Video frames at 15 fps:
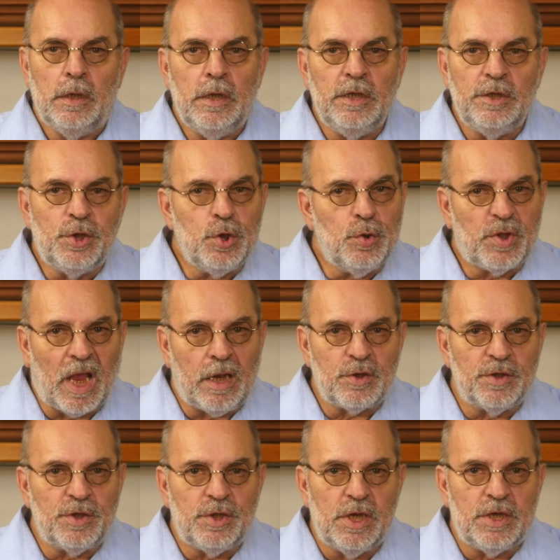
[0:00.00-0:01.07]
In
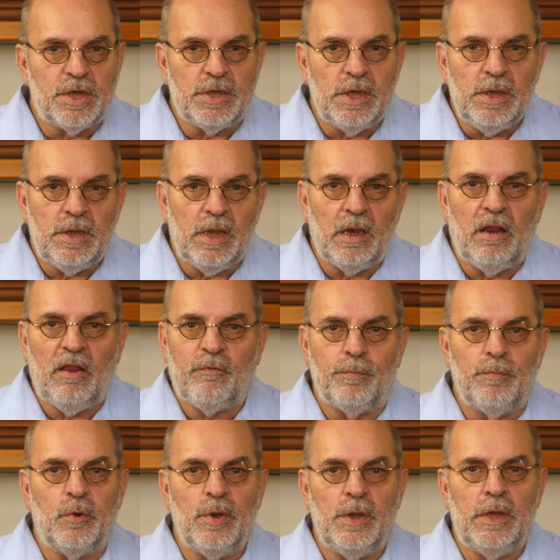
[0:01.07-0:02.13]
2016, they left
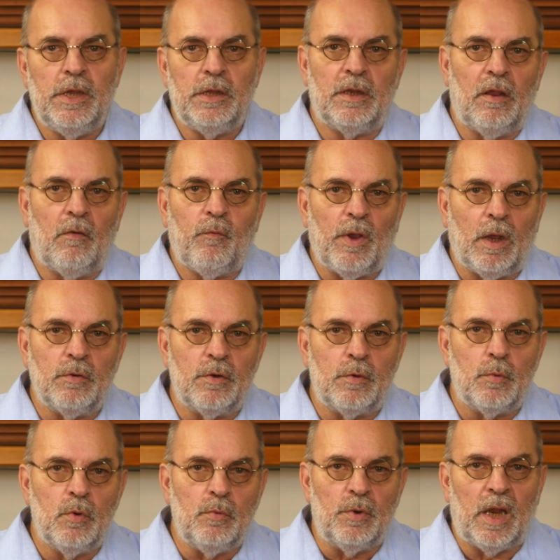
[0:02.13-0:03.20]
Meridian and
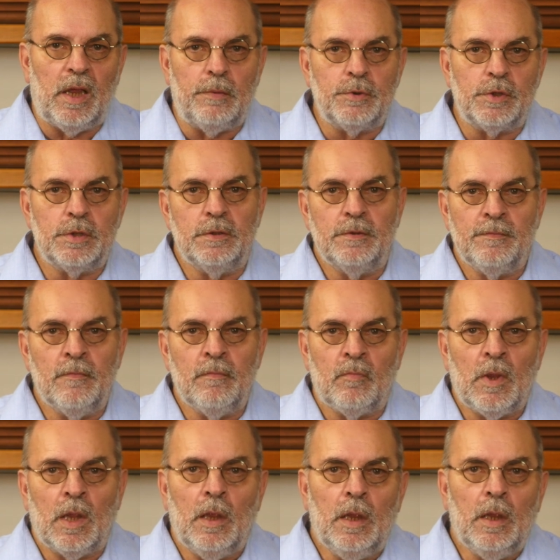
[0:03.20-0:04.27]
founded Roon Labs.
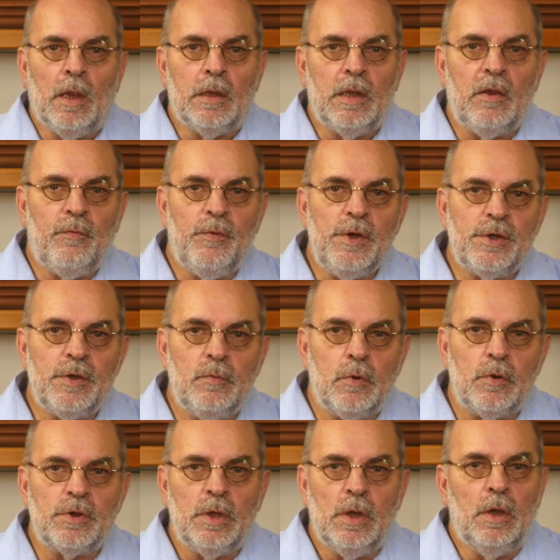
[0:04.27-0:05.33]
Their vision
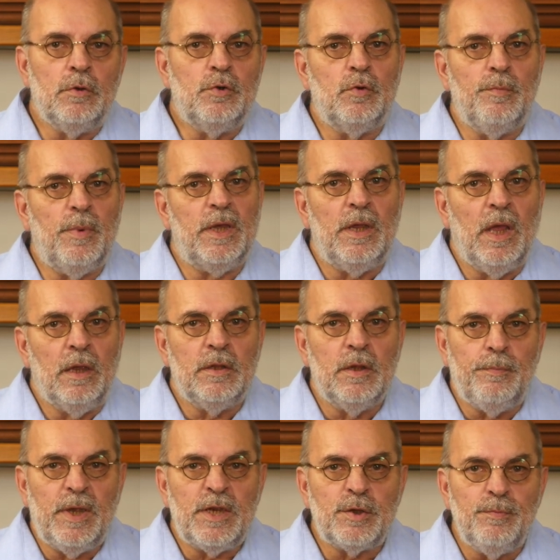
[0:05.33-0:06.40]
was to make
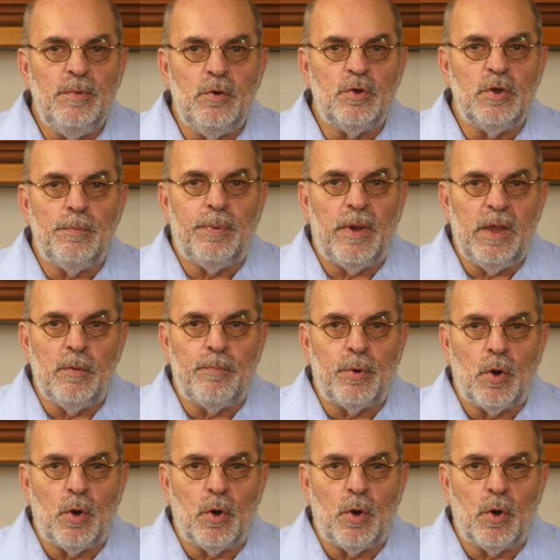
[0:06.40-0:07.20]
the best music player